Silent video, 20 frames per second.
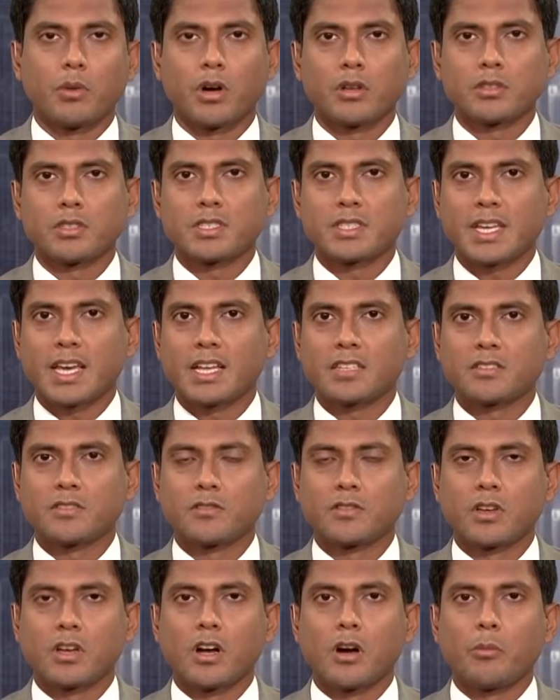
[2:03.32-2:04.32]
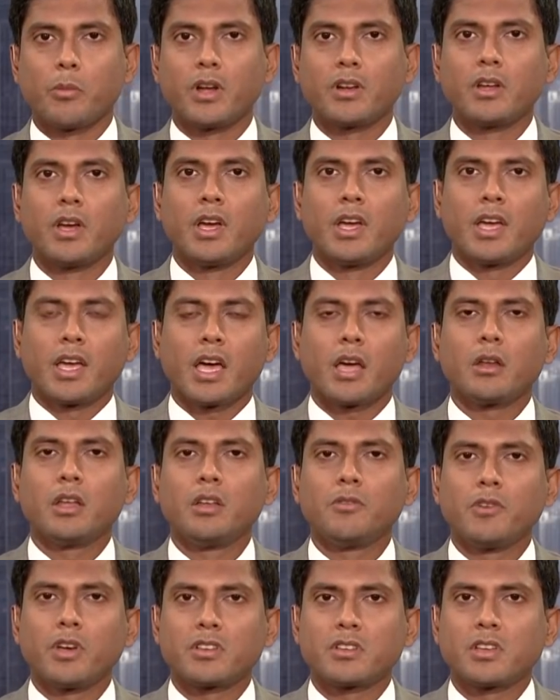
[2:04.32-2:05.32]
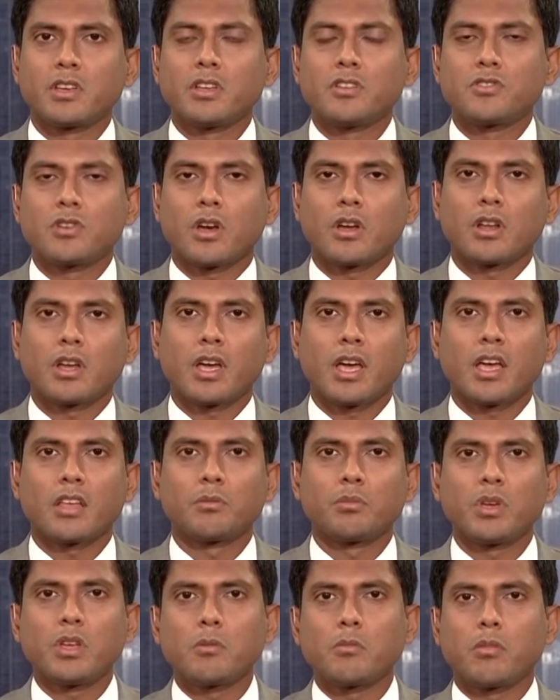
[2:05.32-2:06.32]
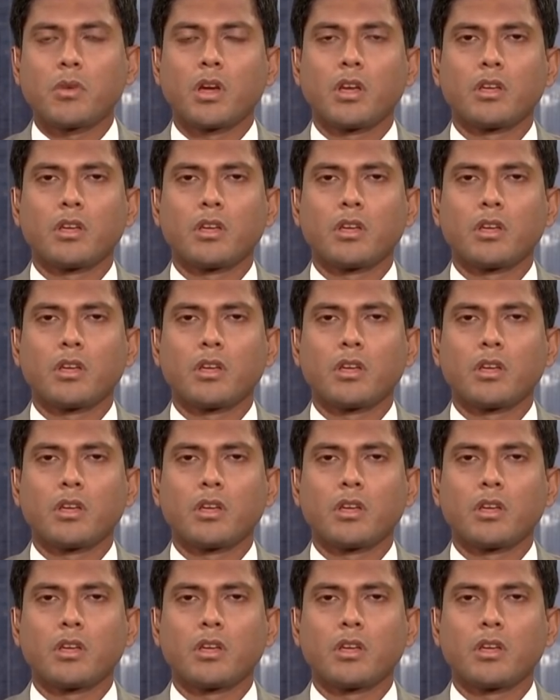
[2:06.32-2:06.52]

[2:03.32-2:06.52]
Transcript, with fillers: about the stance of the government, and investing in China has been,